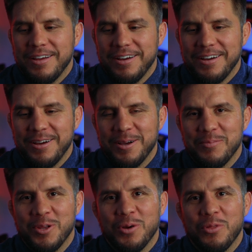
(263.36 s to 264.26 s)

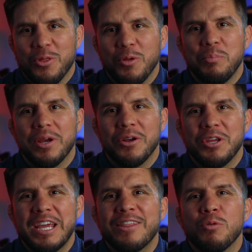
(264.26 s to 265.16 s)
the bigger you get,